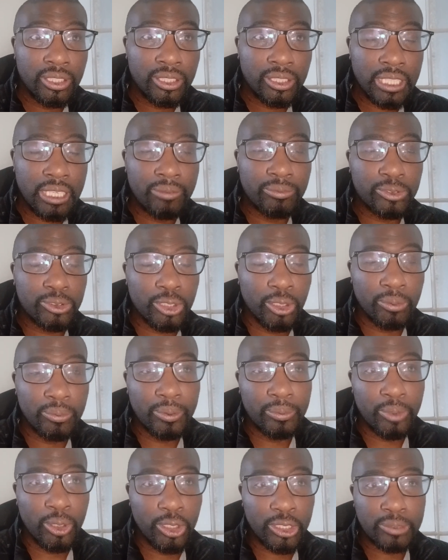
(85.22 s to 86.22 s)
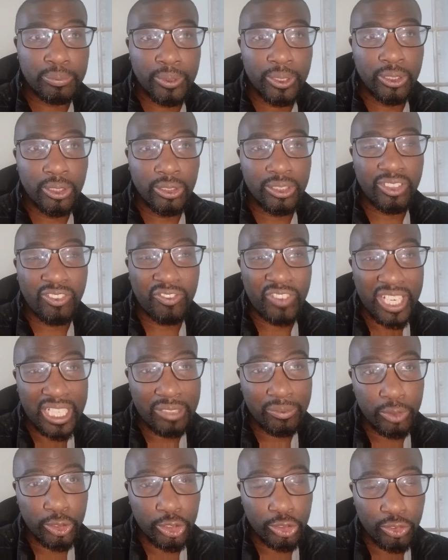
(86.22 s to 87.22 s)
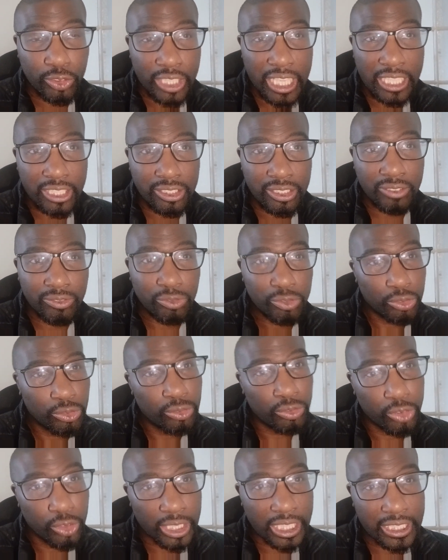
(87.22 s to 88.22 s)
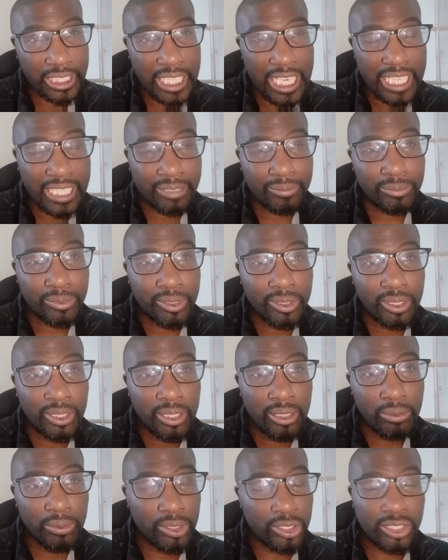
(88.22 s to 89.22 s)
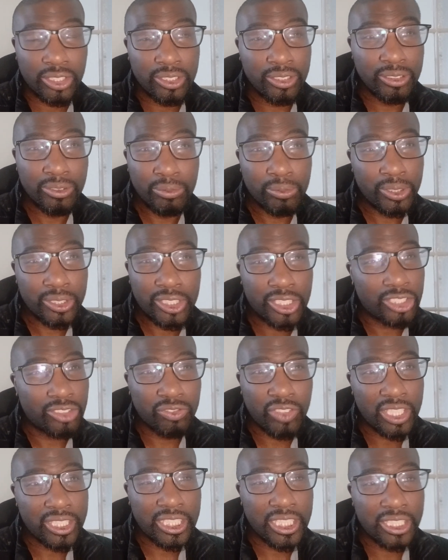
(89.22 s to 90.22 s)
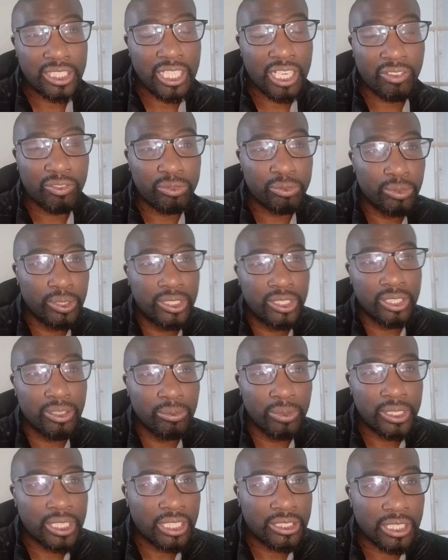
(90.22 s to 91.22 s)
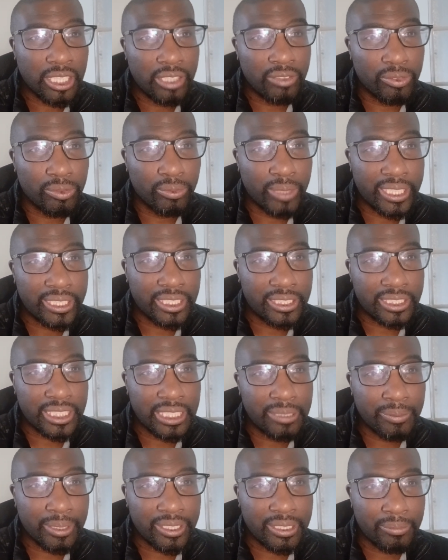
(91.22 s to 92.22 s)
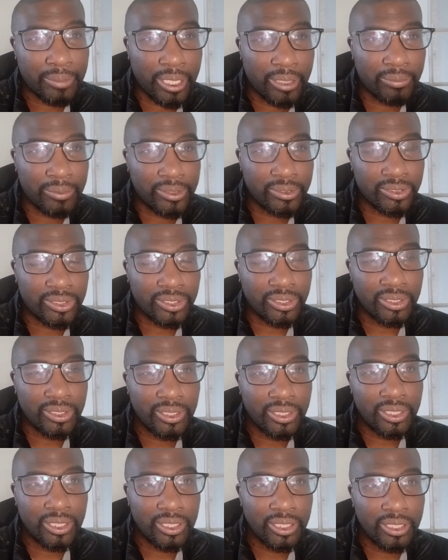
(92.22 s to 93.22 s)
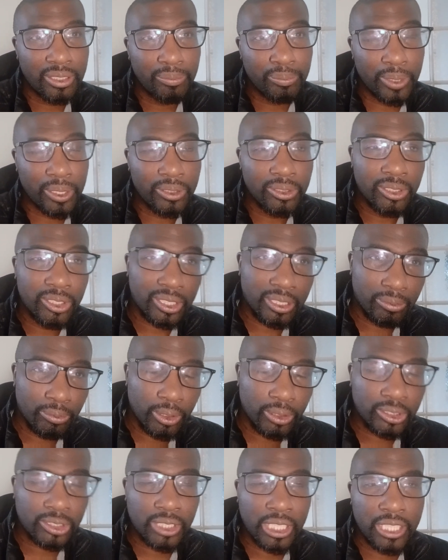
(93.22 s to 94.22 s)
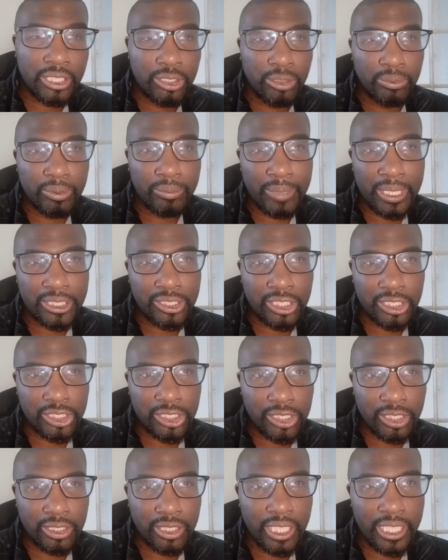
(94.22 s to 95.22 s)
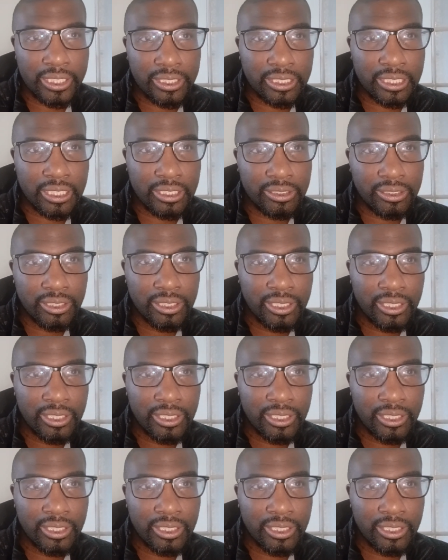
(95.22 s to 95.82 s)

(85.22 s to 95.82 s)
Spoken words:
that Tottenham Hotspur looked the favourites for that game, which is funny enough when I don't even rate the team at the moment. But look at what's going on with Manchester United.